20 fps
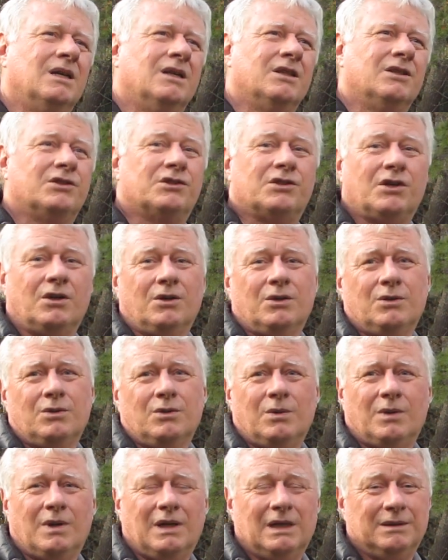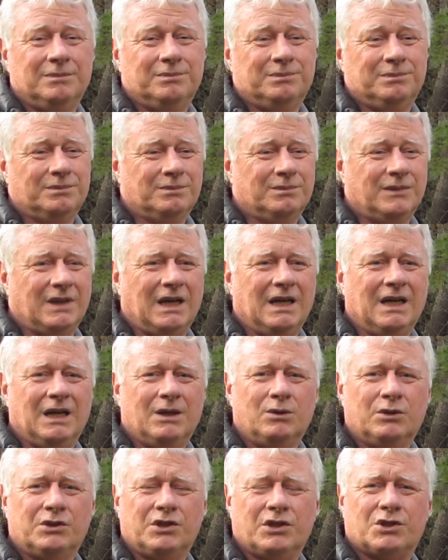So I
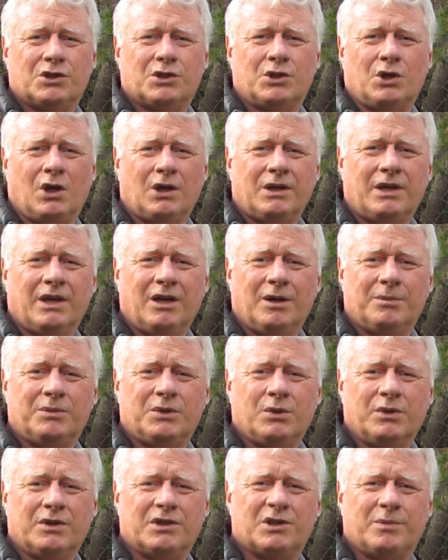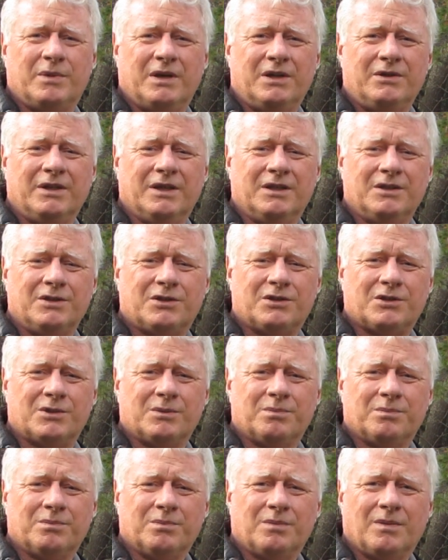will just chalk it up to experience.
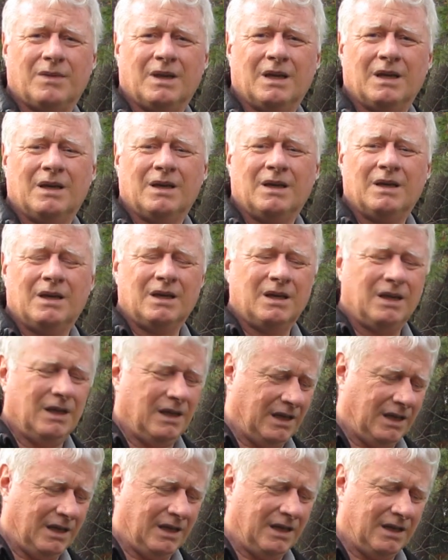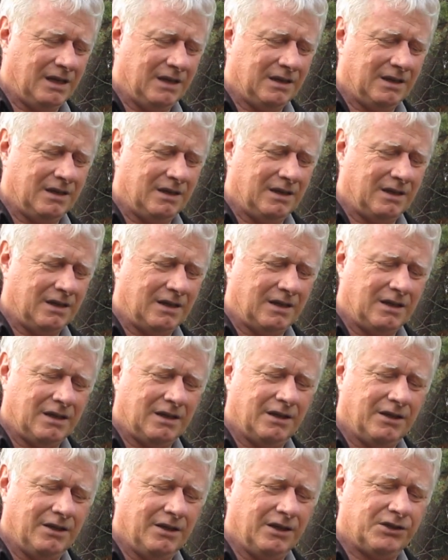And
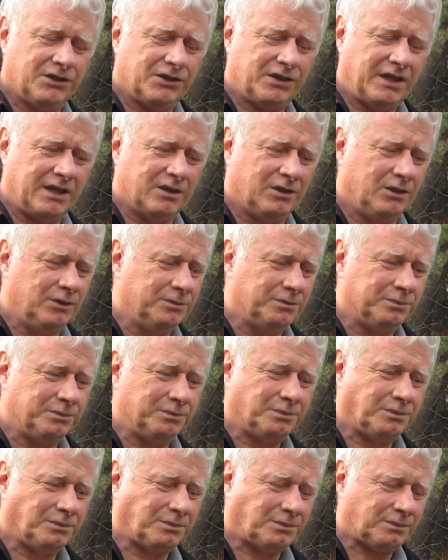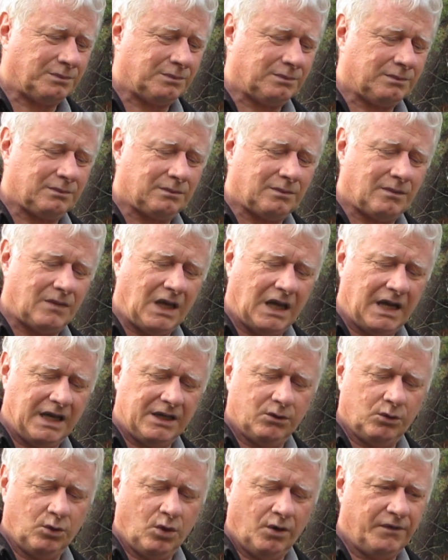this saddle, I
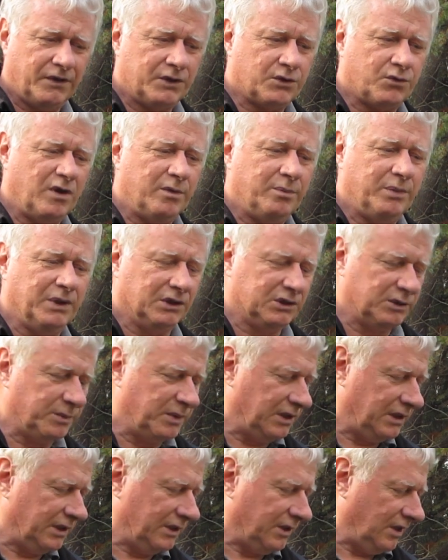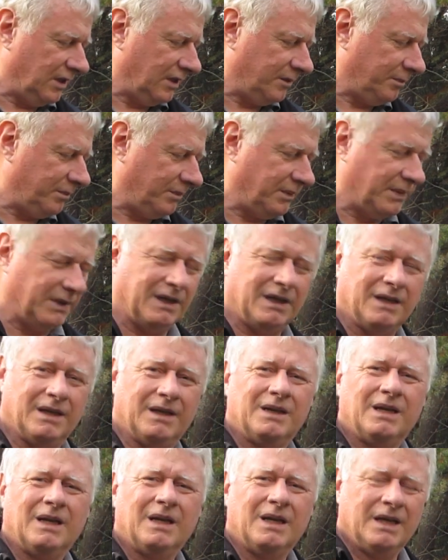don't know if it's rebuildable or not,
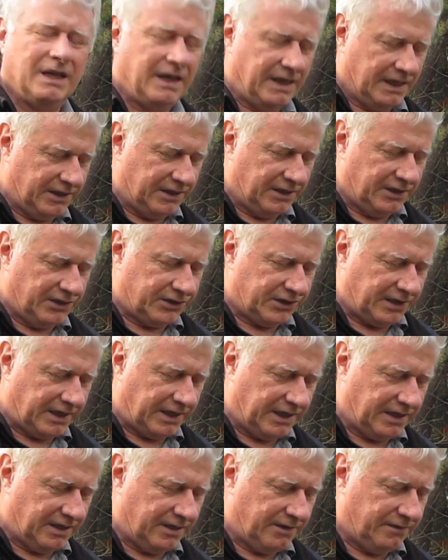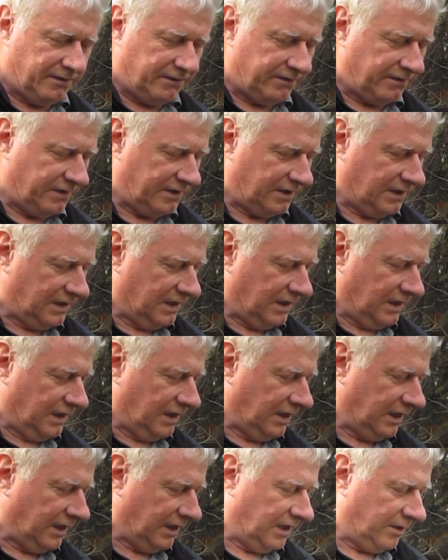but it does have
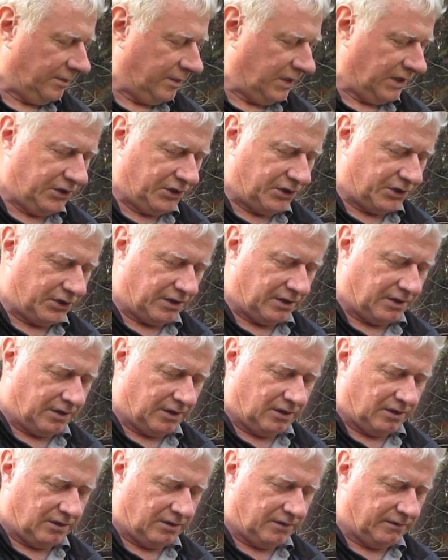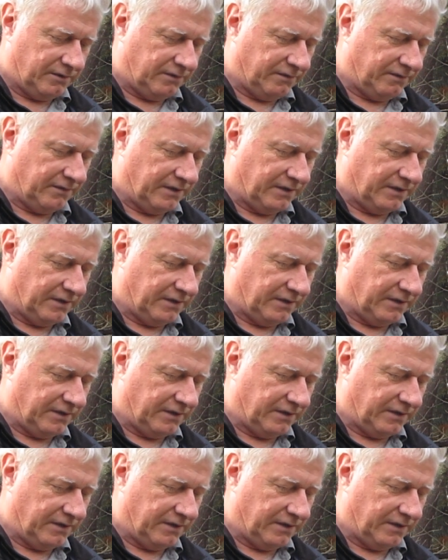a bunch of